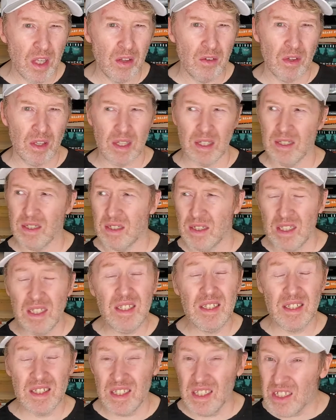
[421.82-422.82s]
at like a
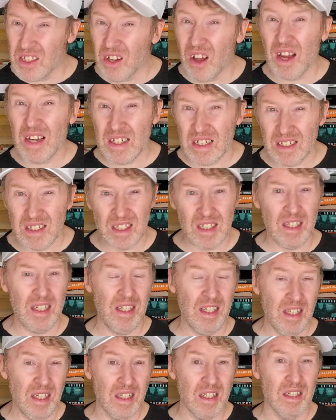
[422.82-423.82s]
DC
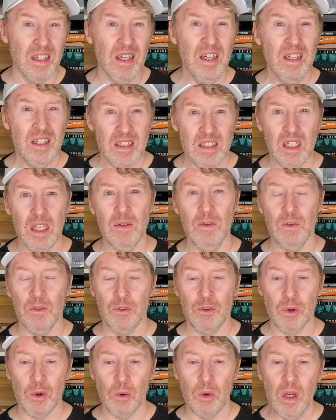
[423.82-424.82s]
19 saving
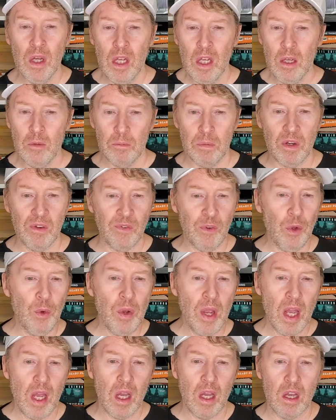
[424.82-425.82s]
throw. But if you
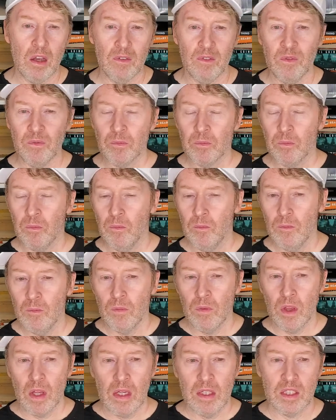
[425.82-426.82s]
have
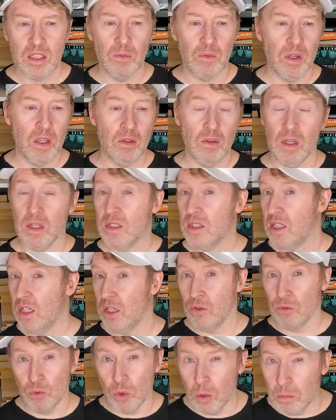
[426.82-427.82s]
something like, say, a
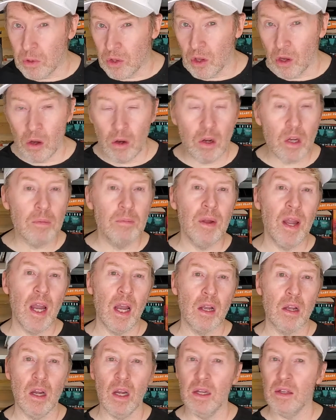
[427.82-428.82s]
Robe of the
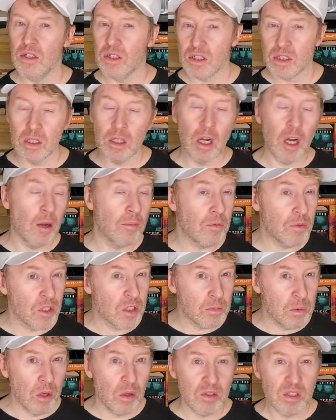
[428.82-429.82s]
Archmagi that's going to up your
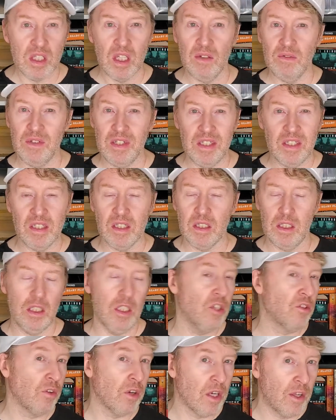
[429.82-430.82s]
spell save DC
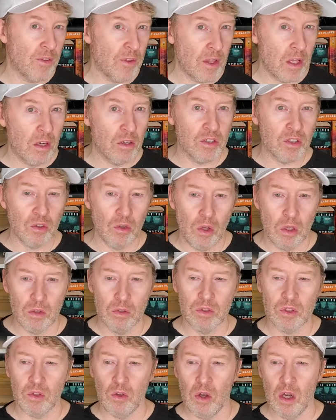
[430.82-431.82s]
or anything else along
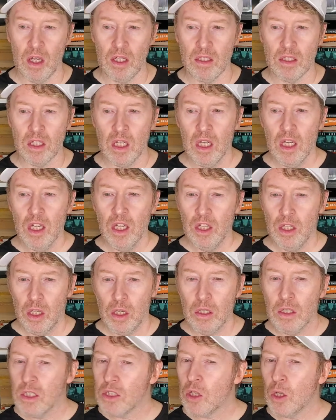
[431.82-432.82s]
those lines, you
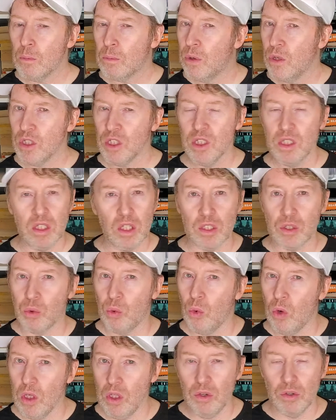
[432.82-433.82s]
can start pushing it to
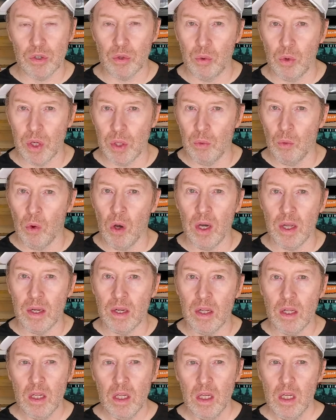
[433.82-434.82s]
20 or 21.
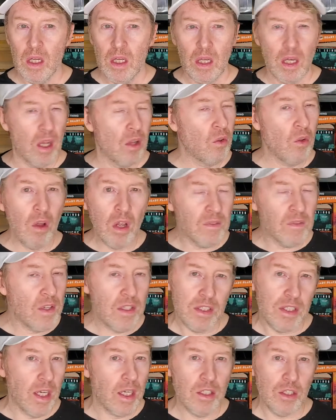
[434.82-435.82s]
A lot of
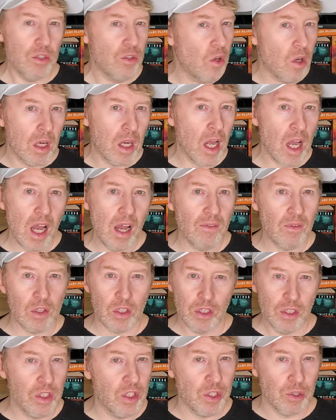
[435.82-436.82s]
undead do not have a
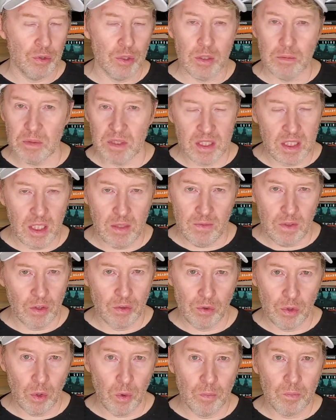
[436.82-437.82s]
good charisma saving
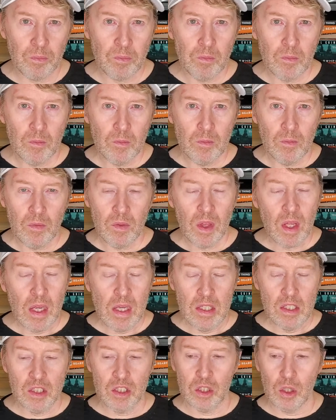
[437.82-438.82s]
throw.
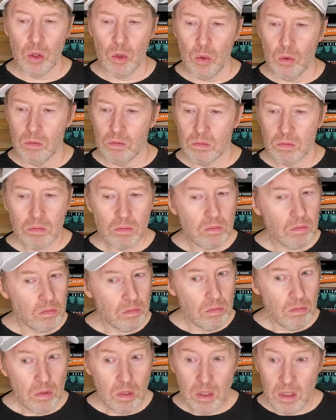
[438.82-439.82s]
So
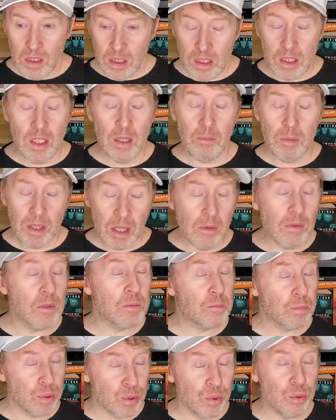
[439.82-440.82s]
it becomes
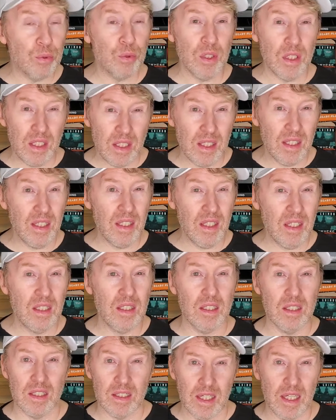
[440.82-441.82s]
pretty easy
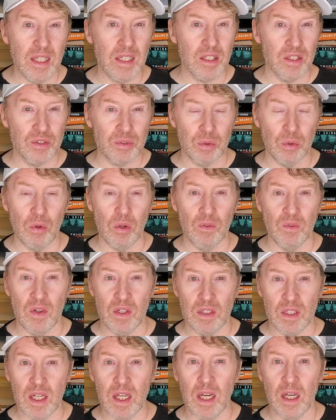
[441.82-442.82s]
to take control of
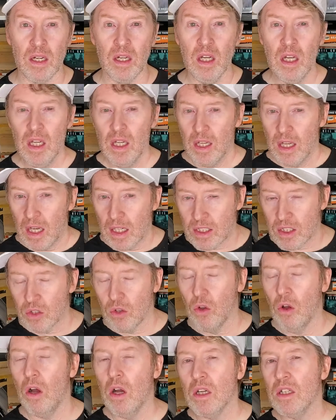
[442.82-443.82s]
undead as
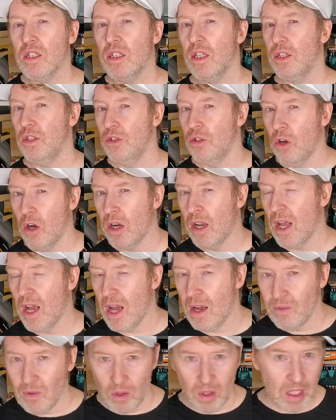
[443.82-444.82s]
long as they do not
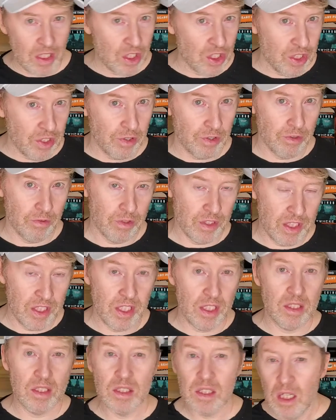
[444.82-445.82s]
have a legendary
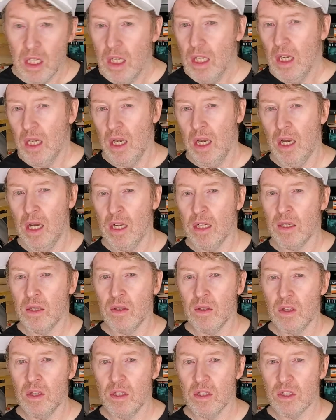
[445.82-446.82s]
resist. And
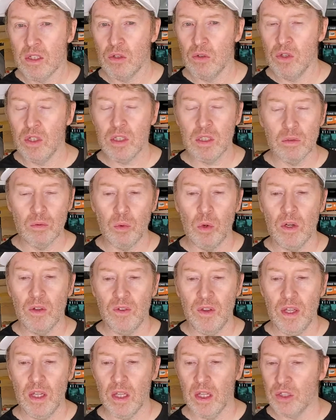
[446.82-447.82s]
so this is one
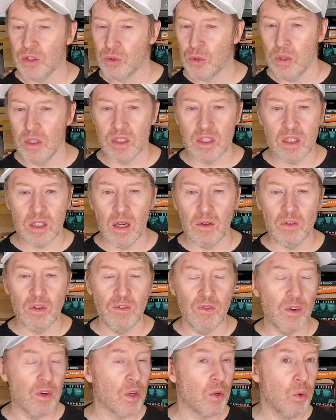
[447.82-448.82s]
thing that Troy discovered
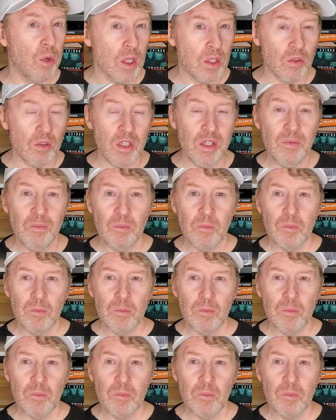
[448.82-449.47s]
very quickly.